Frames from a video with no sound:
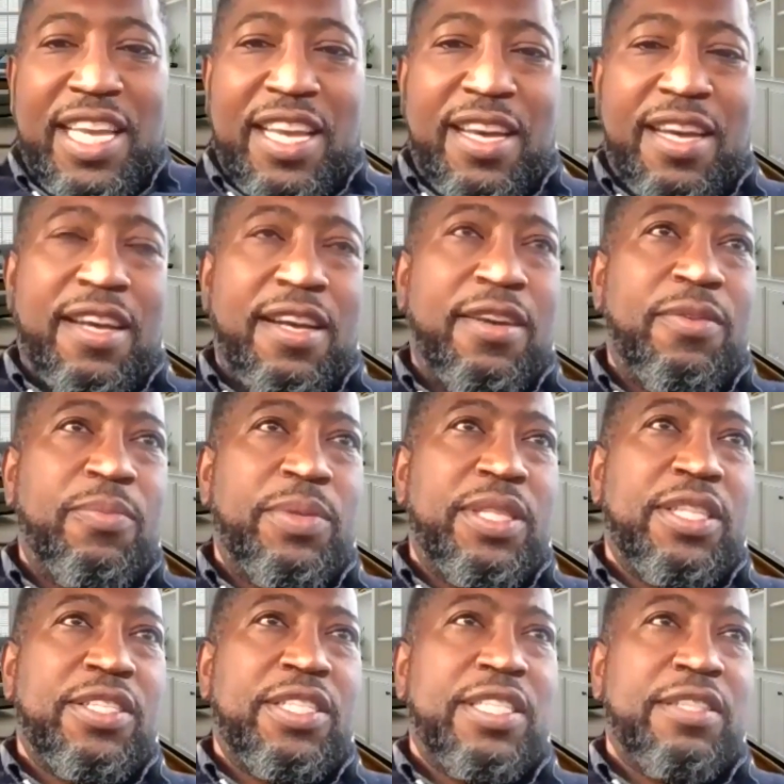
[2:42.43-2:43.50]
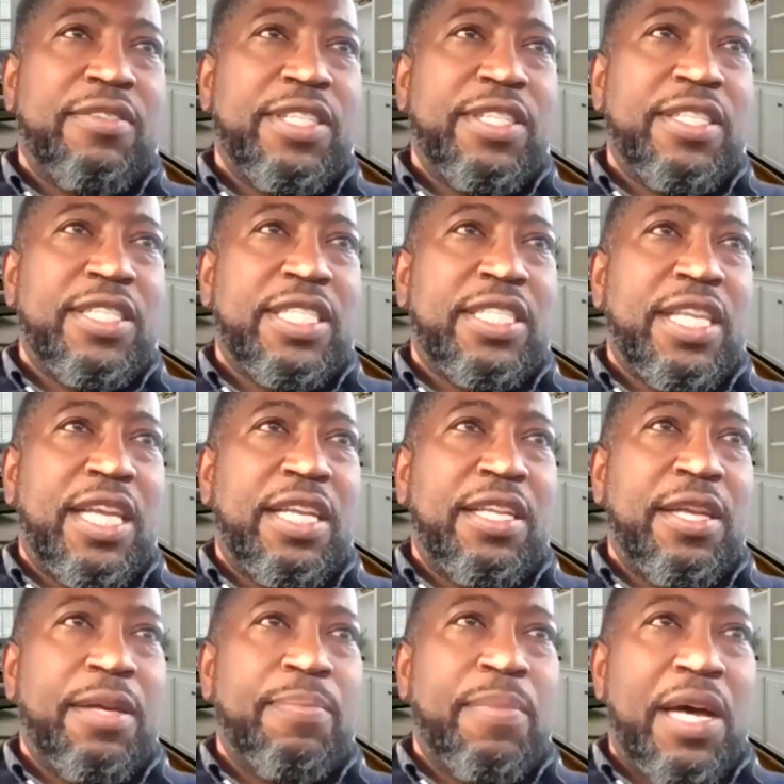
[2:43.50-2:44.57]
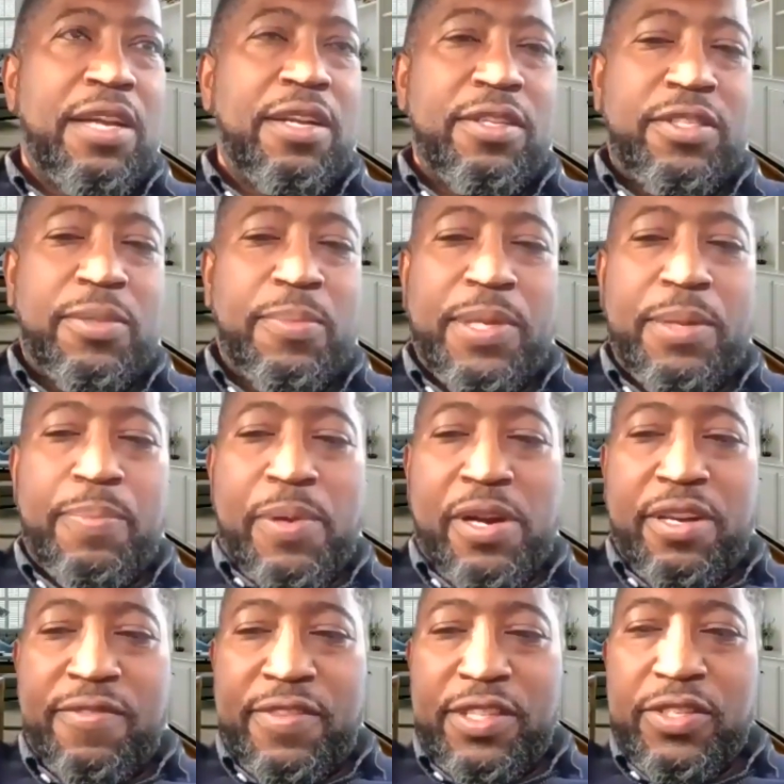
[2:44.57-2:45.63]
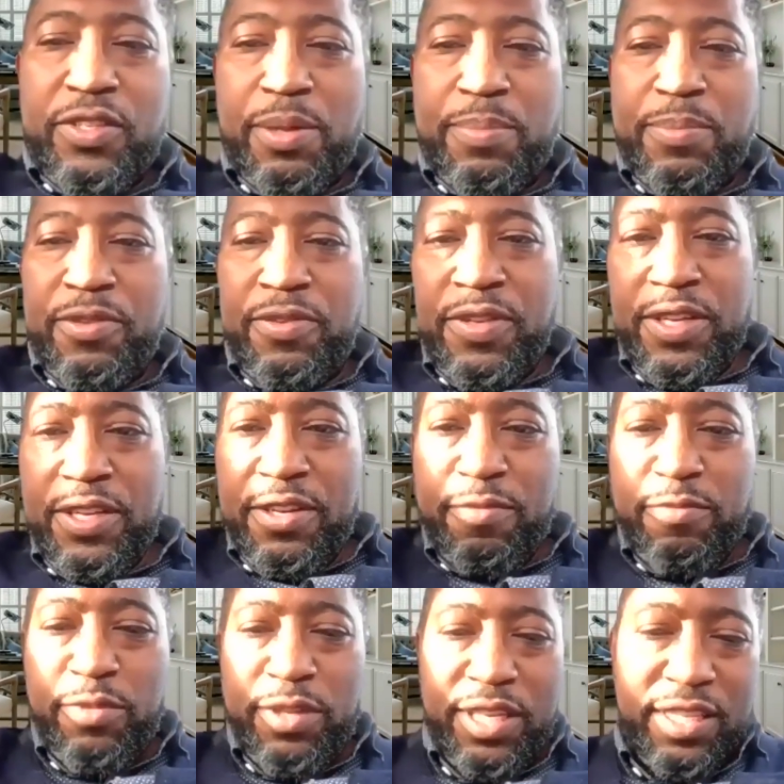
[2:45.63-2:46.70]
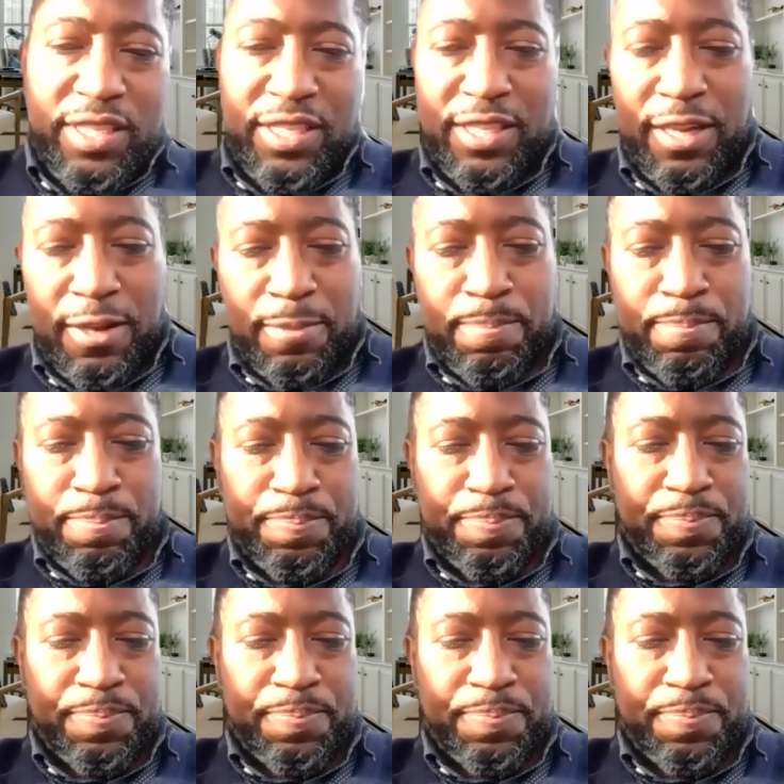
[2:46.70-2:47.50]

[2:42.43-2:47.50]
uh, with the series, and I'm honored to be a part of it. So I'm gonna read some